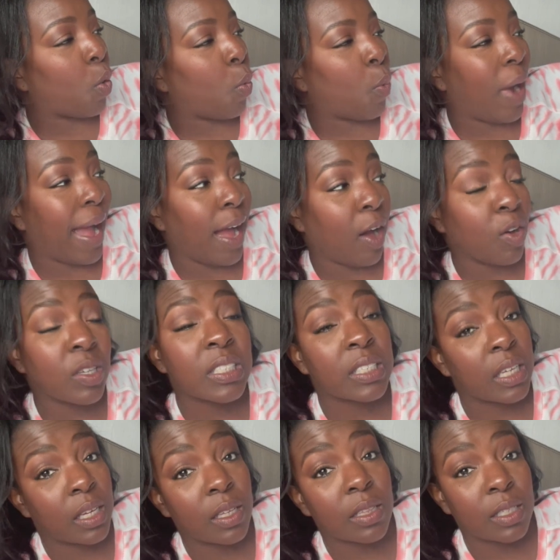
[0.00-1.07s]
Wow.
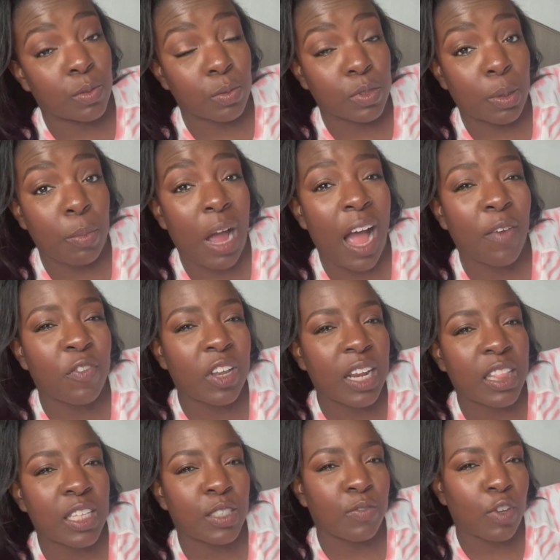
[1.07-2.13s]
See, this one talking about. I feel
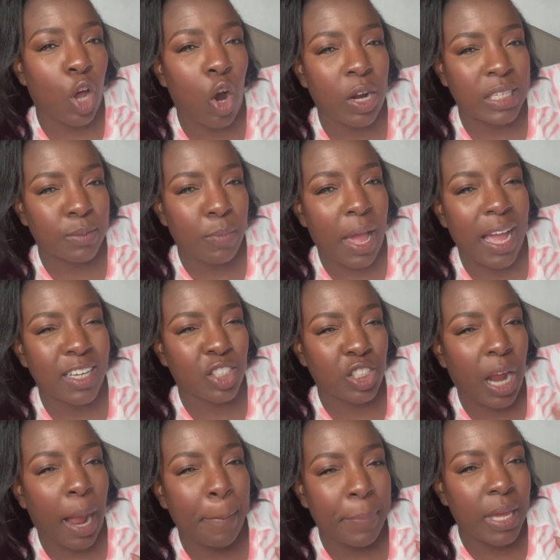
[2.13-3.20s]
like this vlog is mad
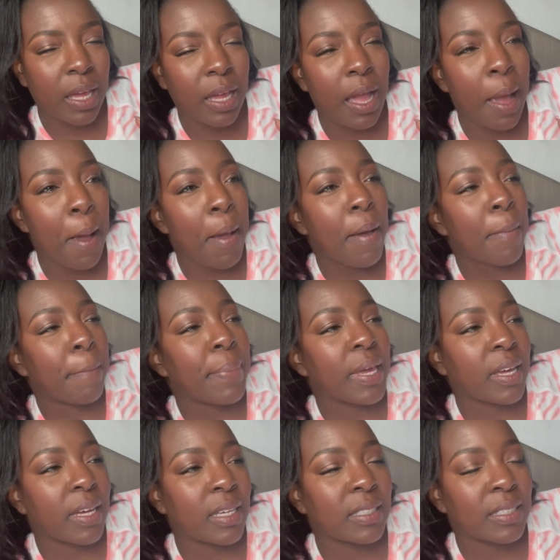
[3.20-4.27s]
choppy
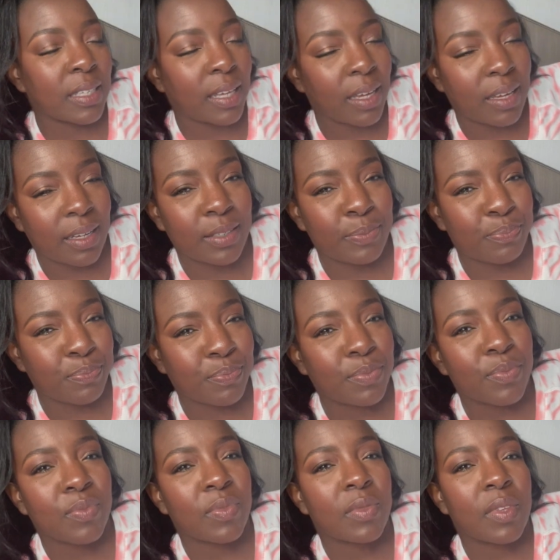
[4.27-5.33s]
because again,
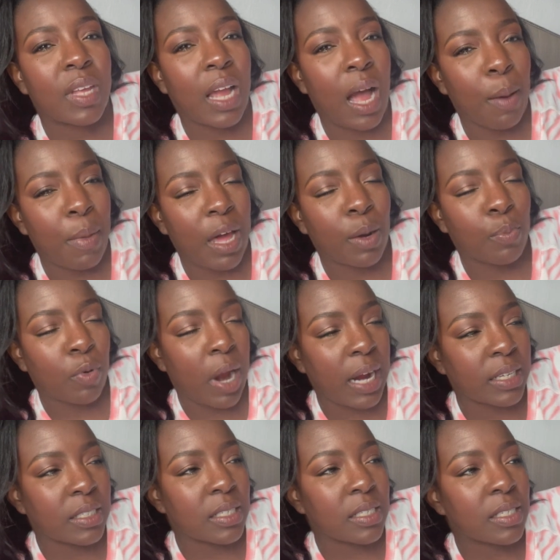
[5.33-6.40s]
I'm out of
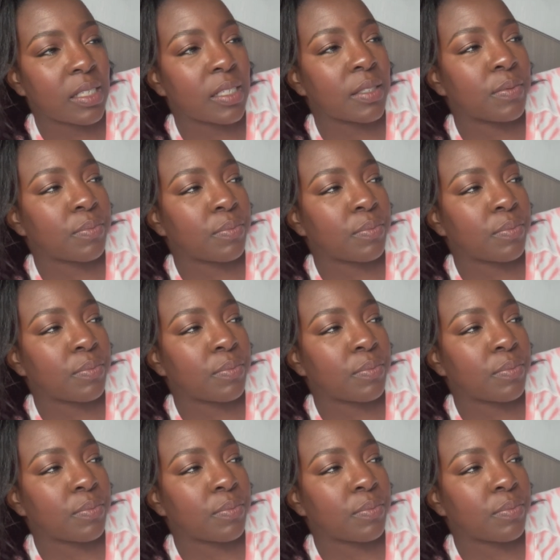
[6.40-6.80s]
practice.